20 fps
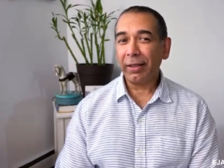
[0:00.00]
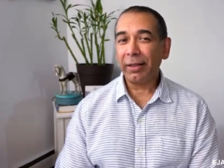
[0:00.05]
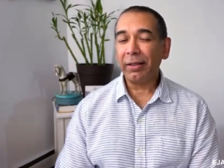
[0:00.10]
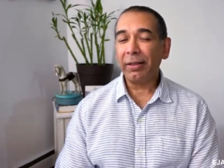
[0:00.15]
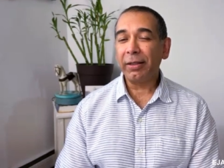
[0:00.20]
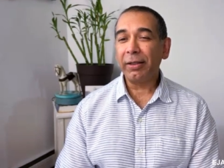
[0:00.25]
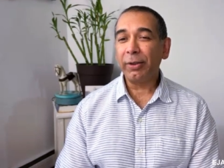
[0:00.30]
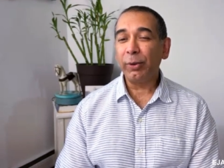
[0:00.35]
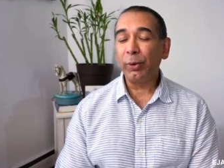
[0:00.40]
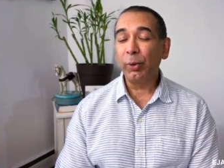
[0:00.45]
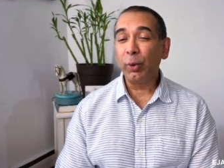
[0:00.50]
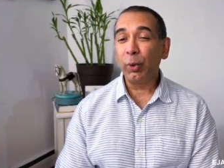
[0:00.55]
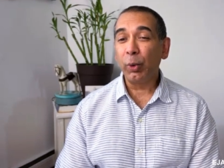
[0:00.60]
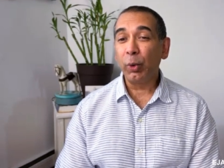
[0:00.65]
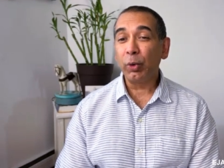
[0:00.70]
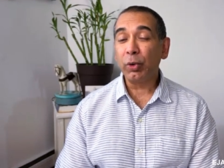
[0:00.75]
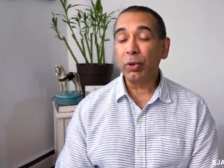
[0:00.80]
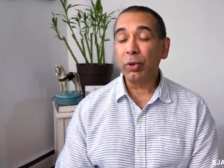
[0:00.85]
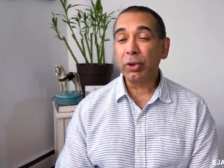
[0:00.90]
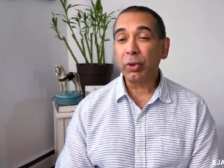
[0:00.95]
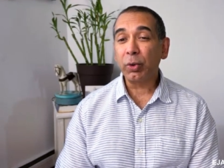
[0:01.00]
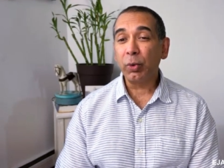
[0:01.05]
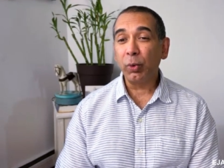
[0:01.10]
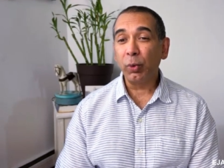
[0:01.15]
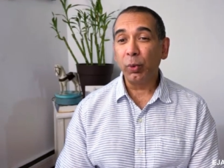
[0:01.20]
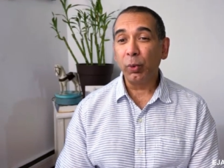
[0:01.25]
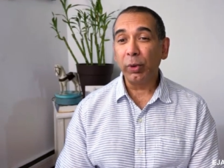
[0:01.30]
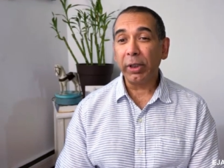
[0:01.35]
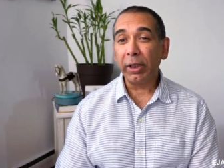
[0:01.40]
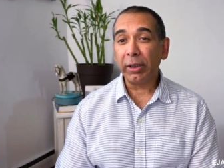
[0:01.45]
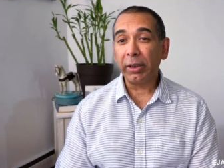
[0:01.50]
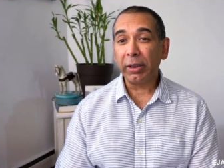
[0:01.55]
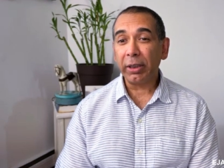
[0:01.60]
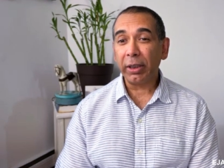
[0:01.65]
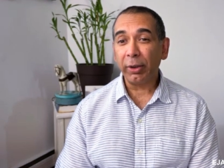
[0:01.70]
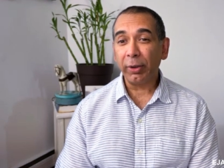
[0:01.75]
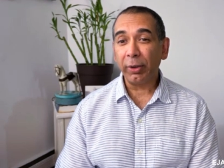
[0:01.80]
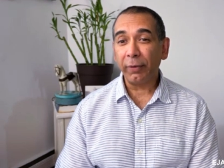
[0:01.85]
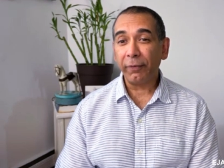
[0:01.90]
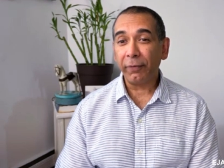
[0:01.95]
then did you go to school and
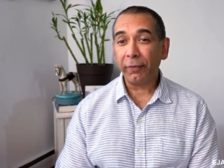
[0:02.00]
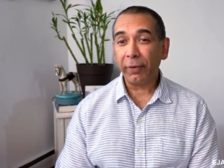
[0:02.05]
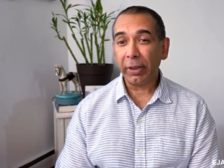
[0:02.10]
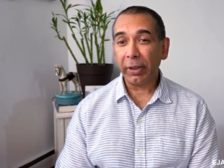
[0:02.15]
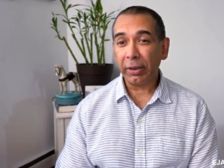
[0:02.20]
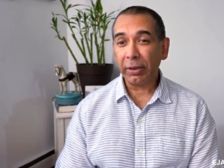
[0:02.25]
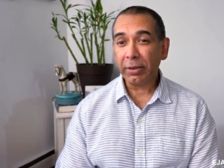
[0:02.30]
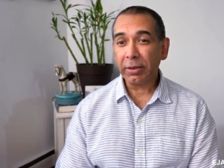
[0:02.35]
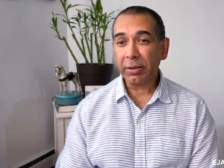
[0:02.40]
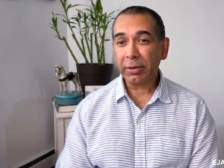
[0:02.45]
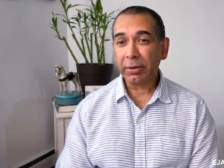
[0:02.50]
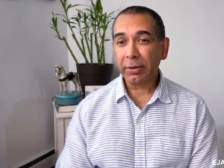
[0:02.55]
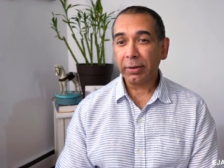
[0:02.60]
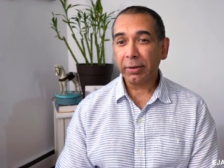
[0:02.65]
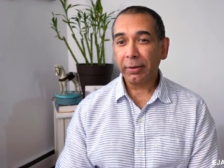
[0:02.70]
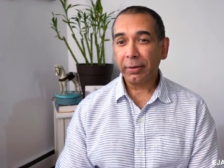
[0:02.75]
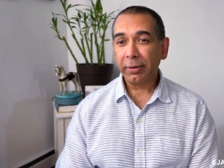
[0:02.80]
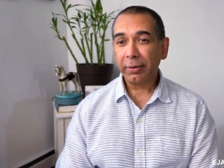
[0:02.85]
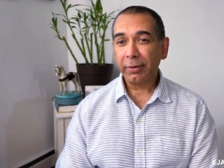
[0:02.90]
tell your friends?